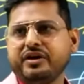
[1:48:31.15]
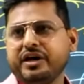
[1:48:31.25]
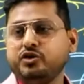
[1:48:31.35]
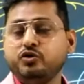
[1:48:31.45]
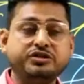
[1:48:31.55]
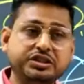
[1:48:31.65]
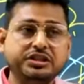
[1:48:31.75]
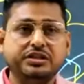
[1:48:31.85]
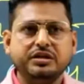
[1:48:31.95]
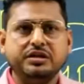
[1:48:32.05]
You'll
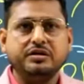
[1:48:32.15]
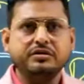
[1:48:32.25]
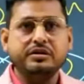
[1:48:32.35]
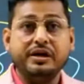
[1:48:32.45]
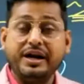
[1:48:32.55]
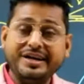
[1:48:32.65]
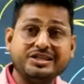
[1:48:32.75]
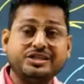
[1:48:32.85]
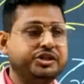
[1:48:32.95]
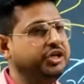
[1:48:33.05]
see drastic
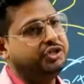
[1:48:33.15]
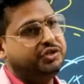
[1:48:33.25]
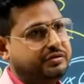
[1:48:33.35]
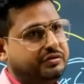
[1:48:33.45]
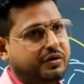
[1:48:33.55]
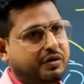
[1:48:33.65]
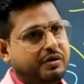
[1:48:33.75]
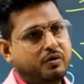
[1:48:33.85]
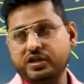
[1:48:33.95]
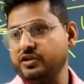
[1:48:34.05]
change
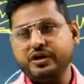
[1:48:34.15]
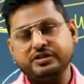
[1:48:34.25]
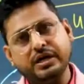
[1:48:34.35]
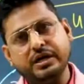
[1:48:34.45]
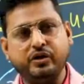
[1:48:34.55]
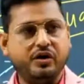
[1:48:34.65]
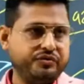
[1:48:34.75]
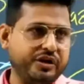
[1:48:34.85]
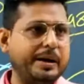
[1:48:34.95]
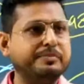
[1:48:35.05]
on the functionality of your
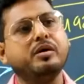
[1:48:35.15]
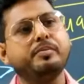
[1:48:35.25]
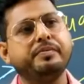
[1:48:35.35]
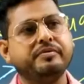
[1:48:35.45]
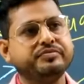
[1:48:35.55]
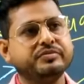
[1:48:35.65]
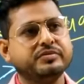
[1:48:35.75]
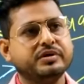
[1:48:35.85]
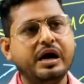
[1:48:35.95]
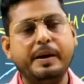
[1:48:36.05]
laptop
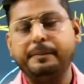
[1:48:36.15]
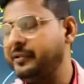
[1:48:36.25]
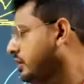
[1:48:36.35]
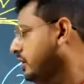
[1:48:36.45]
after